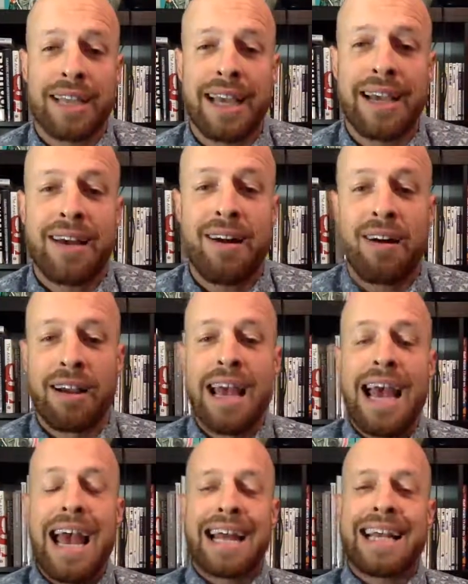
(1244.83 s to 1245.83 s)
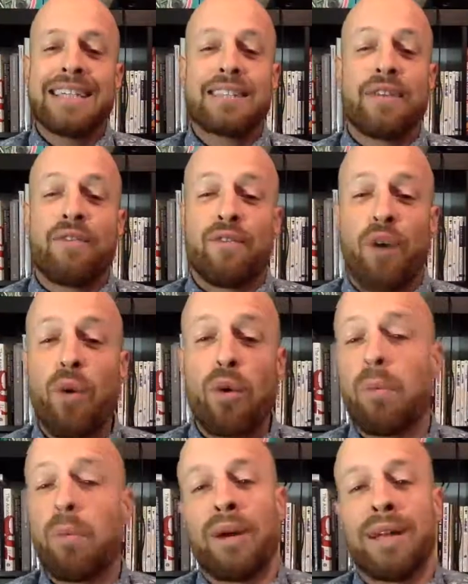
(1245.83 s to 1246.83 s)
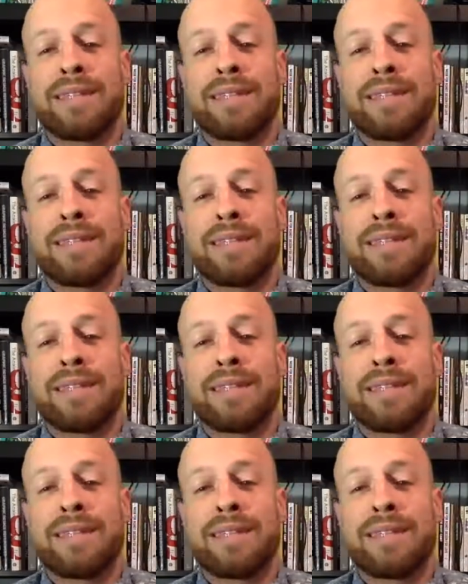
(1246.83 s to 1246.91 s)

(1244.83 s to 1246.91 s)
King Kong, and he's the focal point.